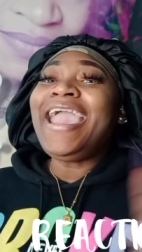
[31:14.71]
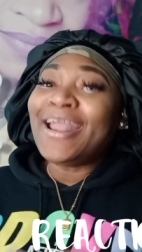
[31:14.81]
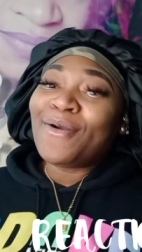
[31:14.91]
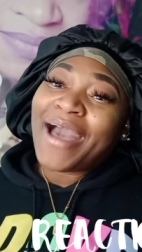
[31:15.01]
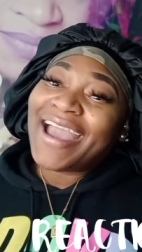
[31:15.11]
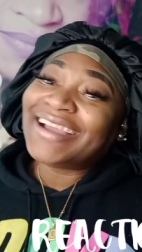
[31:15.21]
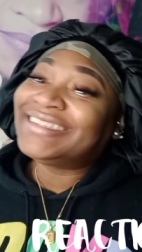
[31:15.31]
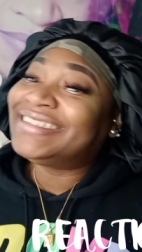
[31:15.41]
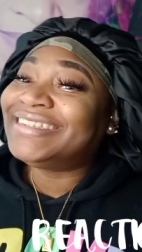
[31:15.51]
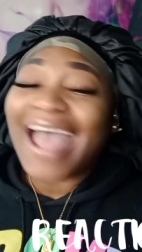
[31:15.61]

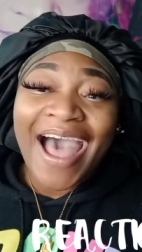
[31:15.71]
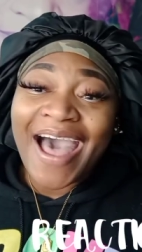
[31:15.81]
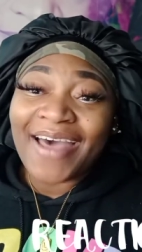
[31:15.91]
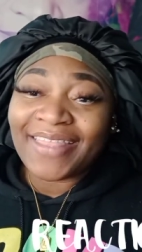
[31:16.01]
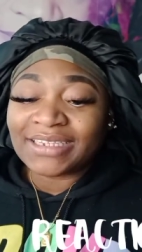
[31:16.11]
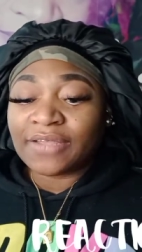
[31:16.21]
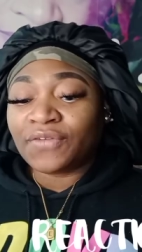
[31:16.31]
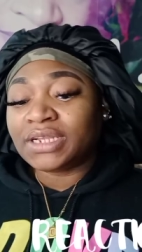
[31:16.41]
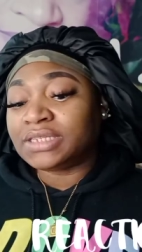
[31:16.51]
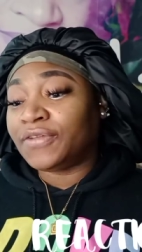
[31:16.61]
Anyways, y'all, that's it
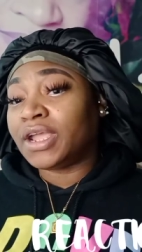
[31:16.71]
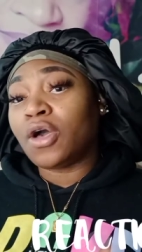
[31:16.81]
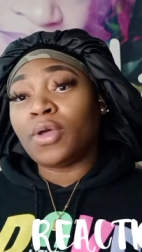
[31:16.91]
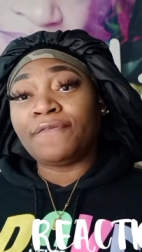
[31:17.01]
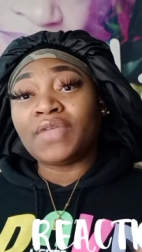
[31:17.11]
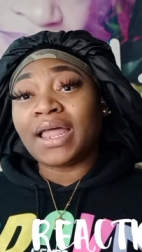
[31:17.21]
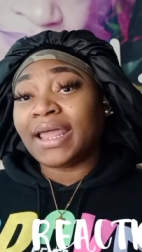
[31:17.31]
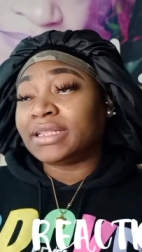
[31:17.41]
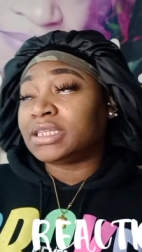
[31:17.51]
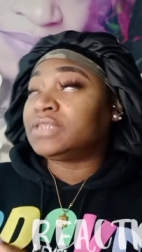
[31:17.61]
for this video. If y'all
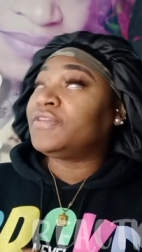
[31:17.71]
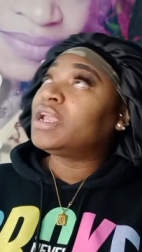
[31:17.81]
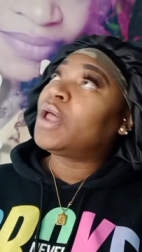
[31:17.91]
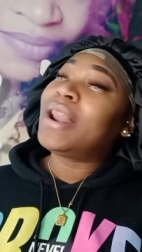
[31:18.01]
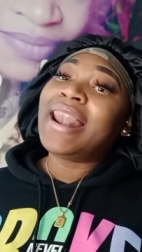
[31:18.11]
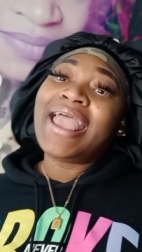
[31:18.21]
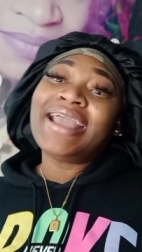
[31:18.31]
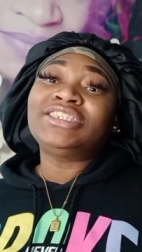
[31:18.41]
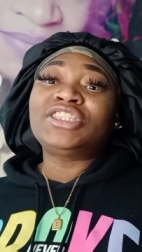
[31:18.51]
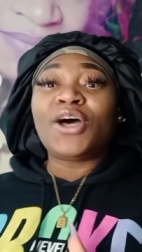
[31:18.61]
like this video.
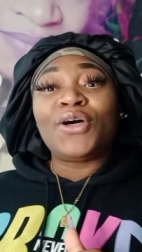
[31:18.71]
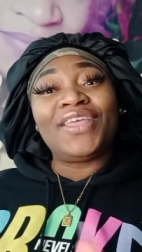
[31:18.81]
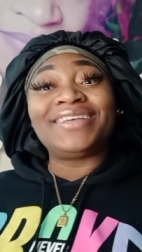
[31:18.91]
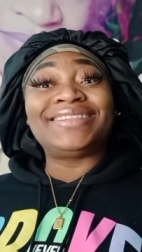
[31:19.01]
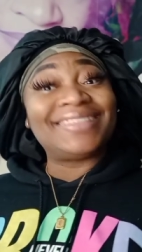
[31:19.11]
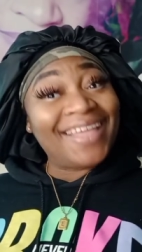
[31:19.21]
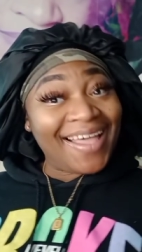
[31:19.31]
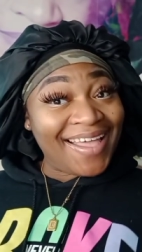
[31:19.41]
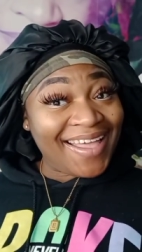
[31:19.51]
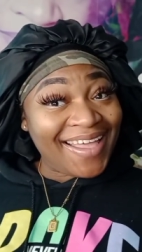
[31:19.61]
Let's throw those
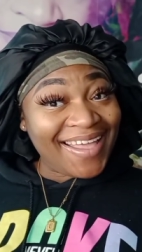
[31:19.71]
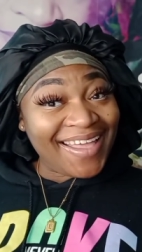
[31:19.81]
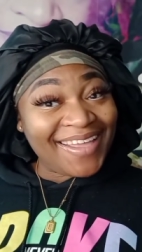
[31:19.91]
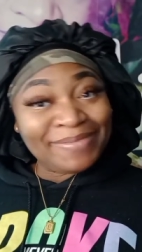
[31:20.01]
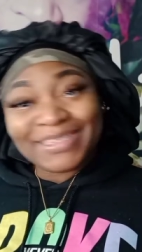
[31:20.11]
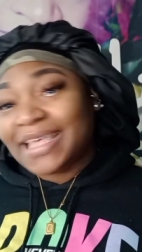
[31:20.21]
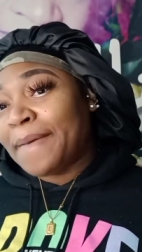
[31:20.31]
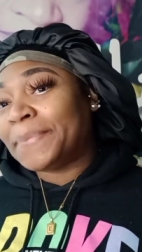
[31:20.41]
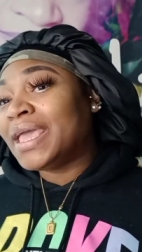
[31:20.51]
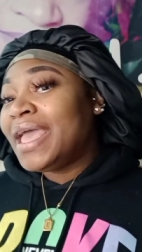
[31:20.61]
thumbs
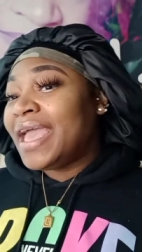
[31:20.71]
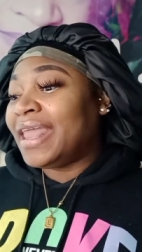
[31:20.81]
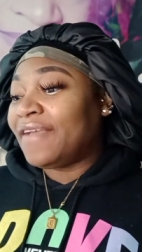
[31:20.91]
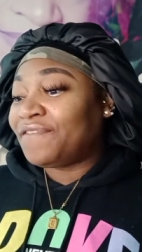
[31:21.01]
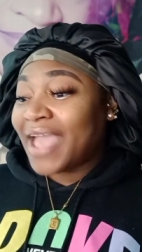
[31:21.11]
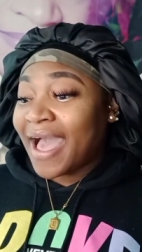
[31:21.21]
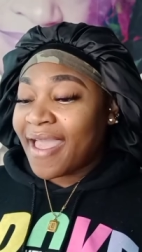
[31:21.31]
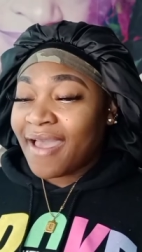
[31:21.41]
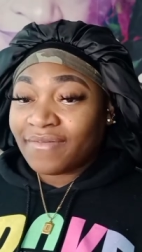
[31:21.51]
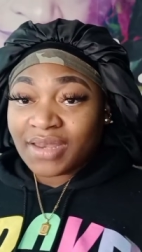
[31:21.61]
up. And if
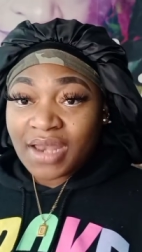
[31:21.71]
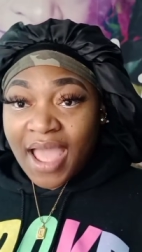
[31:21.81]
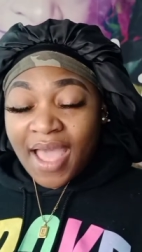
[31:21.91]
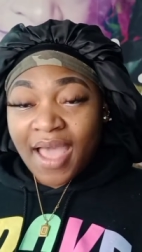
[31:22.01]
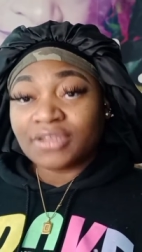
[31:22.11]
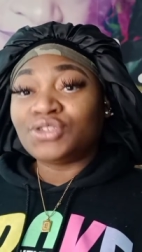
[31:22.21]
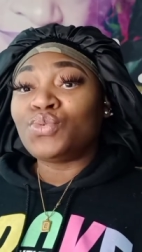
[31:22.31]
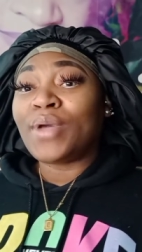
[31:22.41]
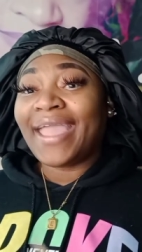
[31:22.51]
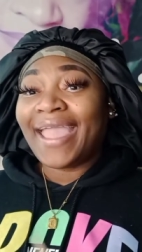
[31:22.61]
y'all have not,
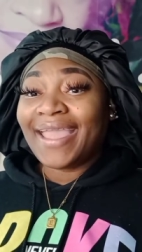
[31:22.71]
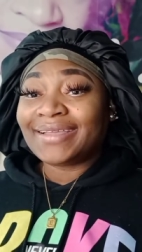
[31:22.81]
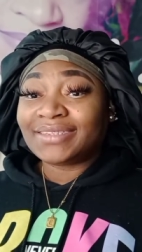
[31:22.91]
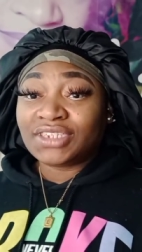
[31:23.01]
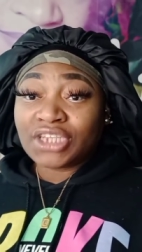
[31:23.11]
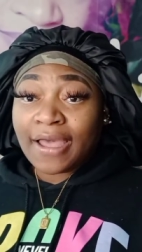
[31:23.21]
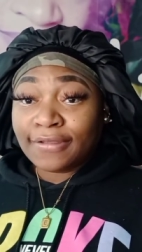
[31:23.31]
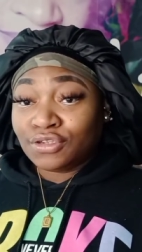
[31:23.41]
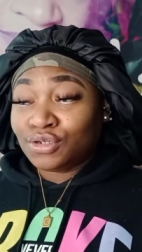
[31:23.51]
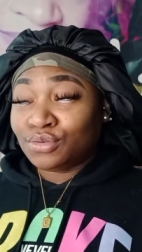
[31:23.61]
do age,
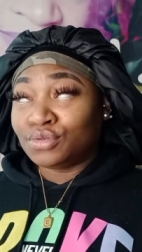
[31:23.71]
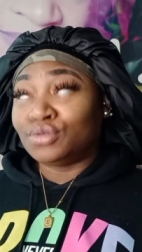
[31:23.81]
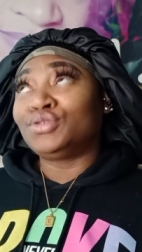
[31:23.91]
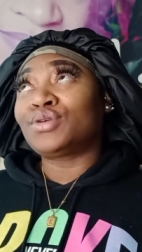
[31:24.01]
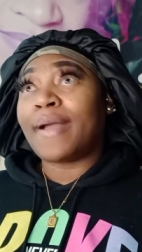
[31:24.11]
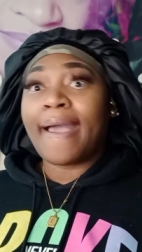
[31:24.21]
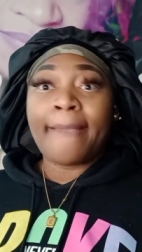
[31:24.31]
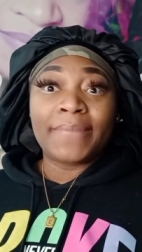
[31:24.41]
y'all to subscribe.